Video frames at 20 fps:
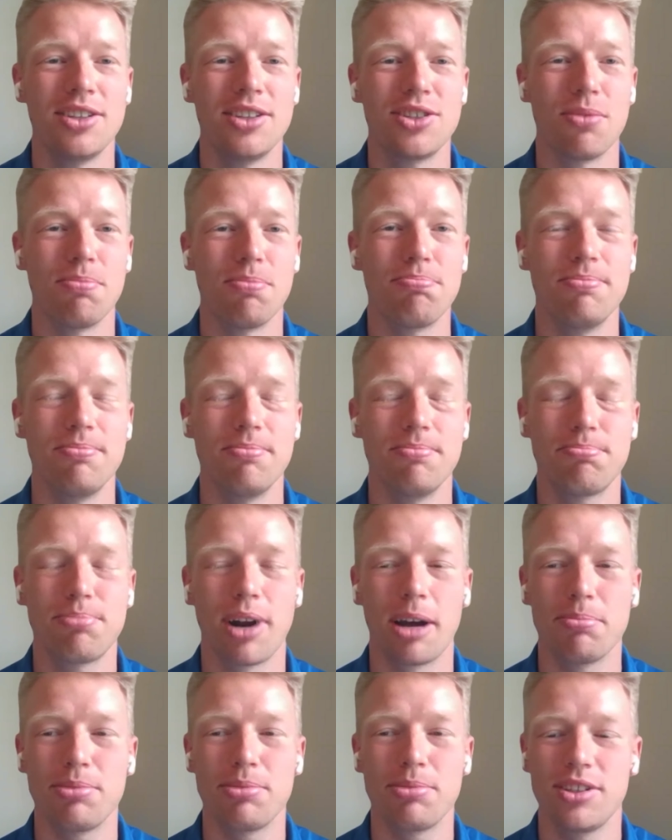So
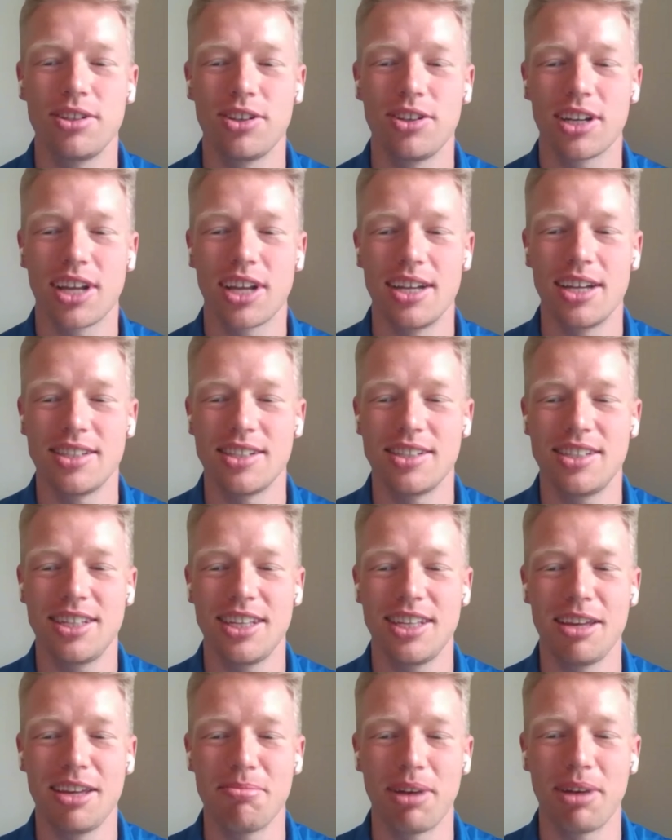props to your guys'
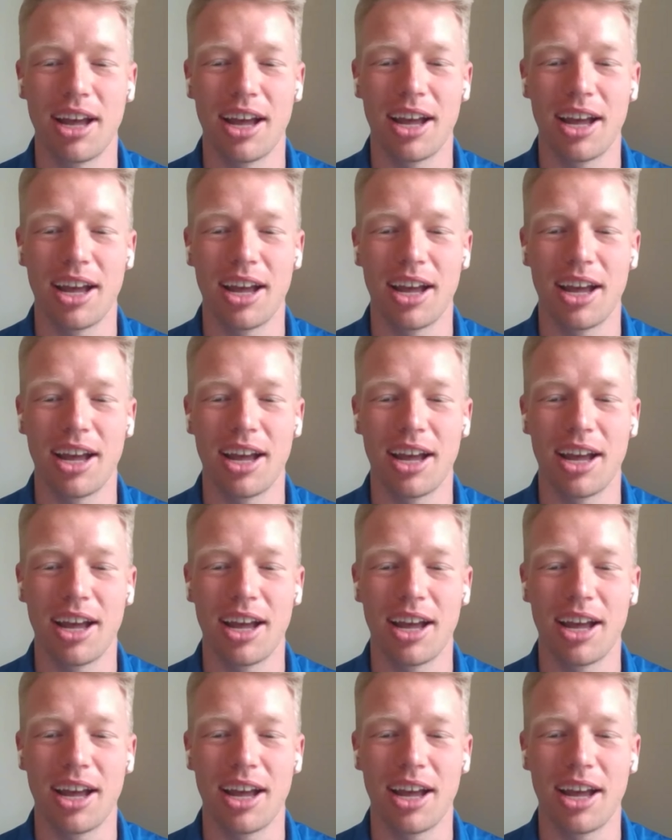team.